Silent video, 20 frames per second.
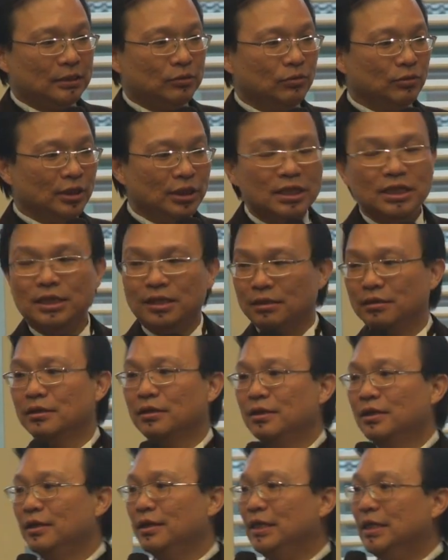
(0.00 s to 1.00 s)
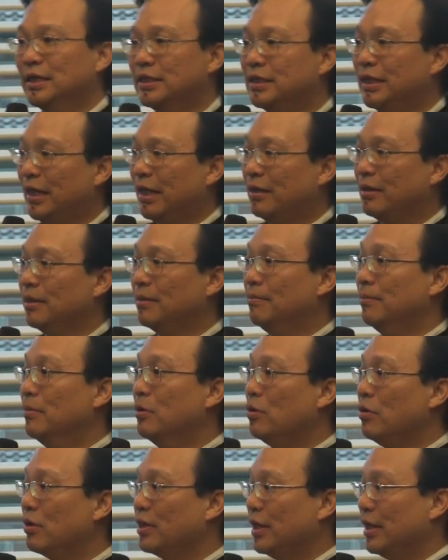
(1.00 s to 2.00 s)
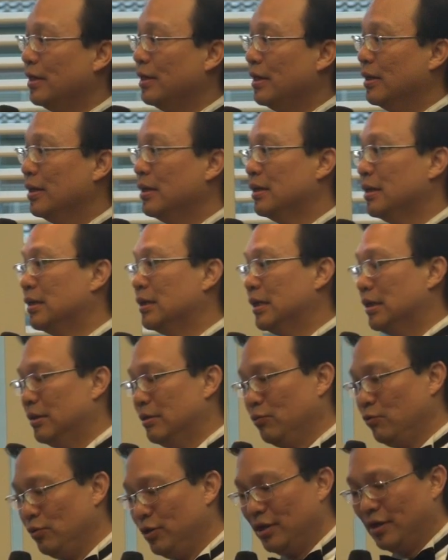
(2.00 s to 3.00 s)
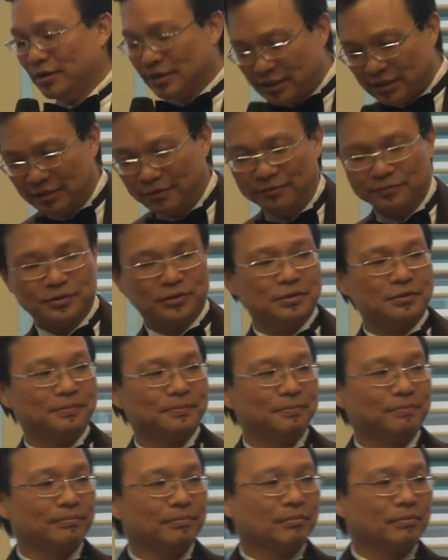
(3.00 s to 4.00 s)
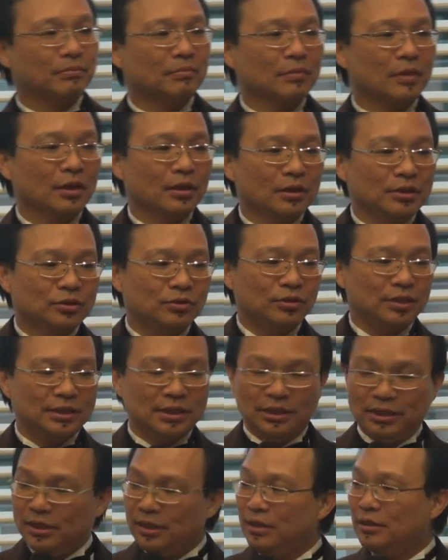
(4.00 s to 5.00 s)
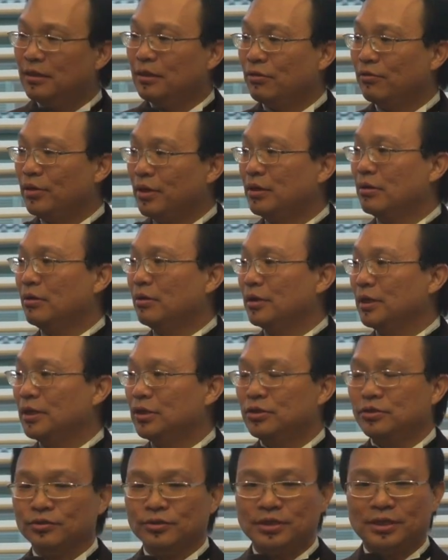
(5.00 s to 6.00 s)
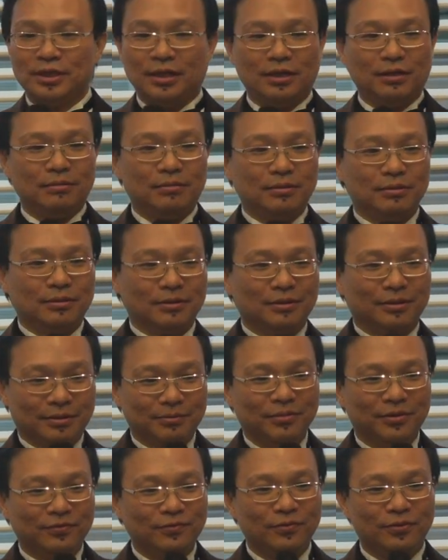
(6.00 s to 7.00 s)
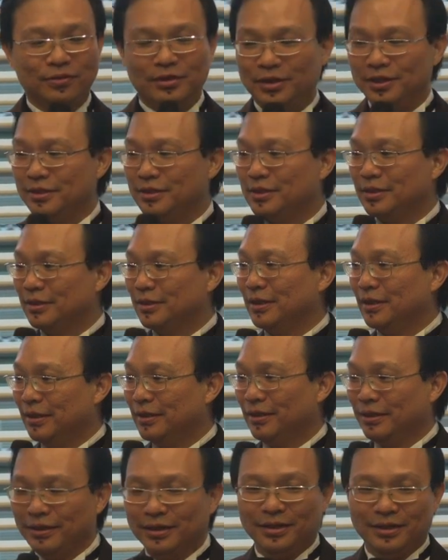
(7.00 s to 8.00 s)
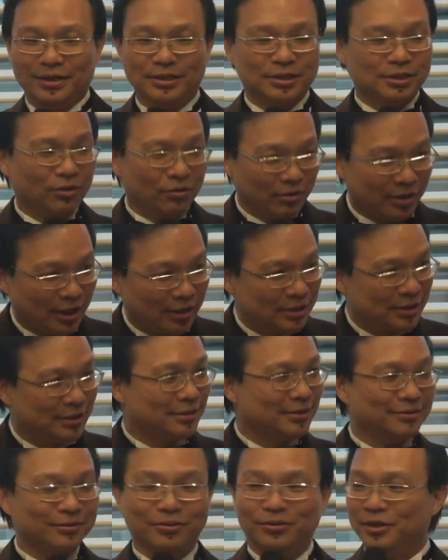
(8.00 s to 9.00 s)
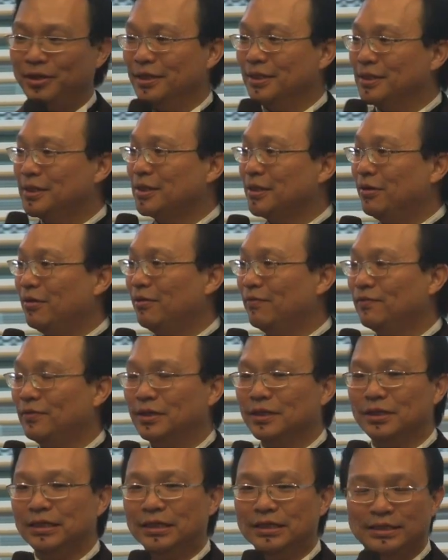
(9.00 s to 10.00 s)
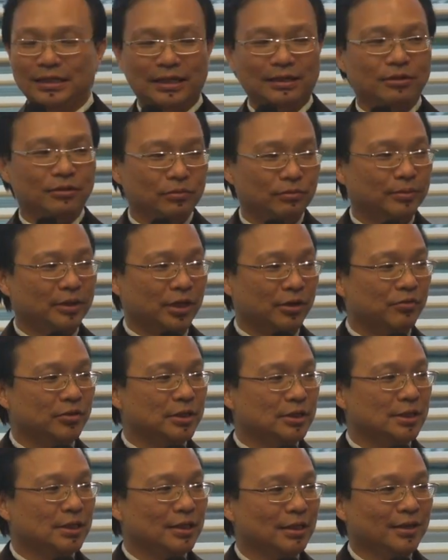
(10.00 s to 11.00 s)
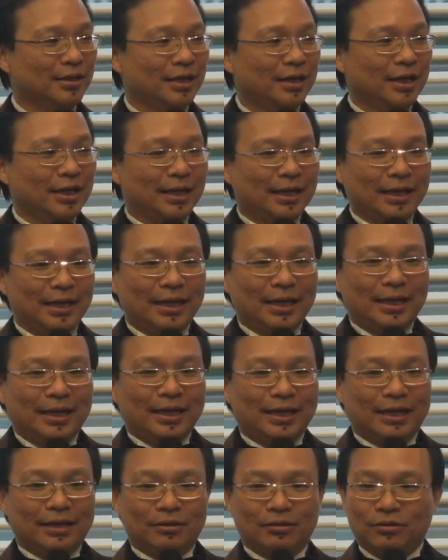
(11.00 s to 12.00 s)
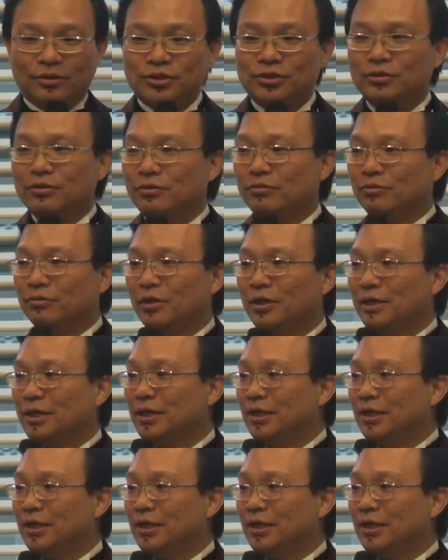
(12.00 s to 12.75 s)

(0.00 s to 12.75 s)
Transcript: who need internet more than we ourselves. So it's indeed a great honor to stand before this august audience of internet luminaries, and also